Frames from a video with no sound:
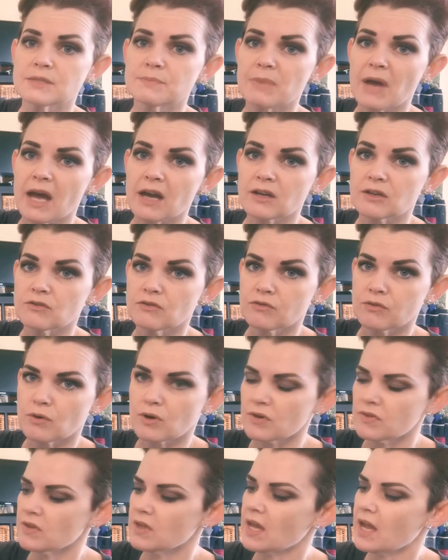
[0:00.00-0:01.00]
back and
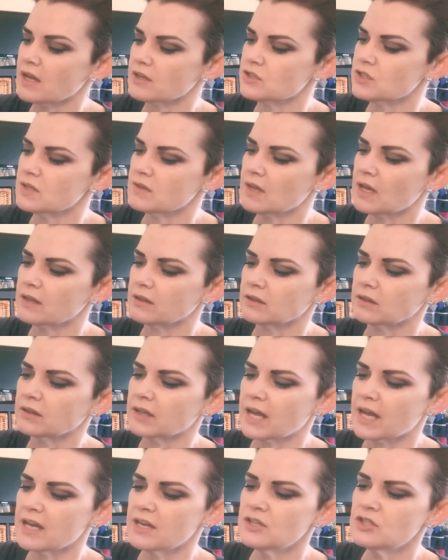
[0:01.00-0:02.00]
forth, catching that little
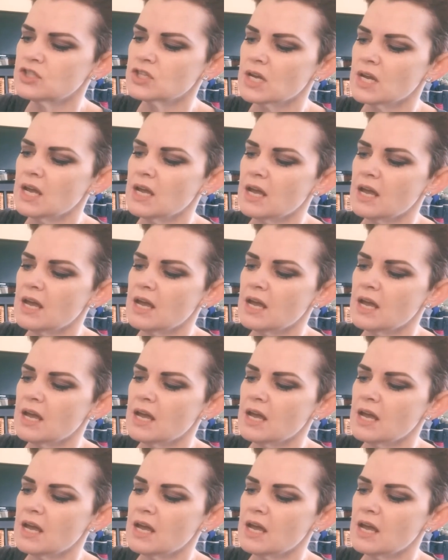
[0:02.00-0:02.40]
edge,